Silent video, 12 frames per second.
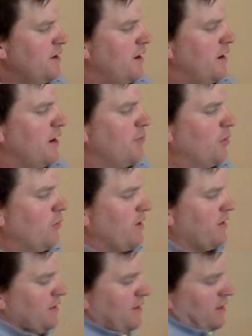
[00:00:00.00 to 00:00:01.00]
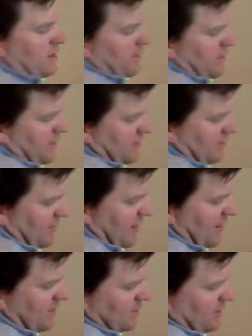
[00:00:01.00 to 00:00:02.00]
We want to get this
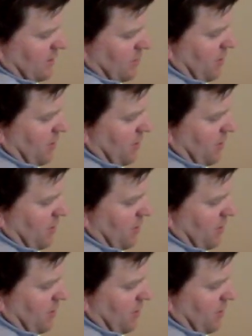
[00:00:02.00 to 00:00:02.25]
isolated.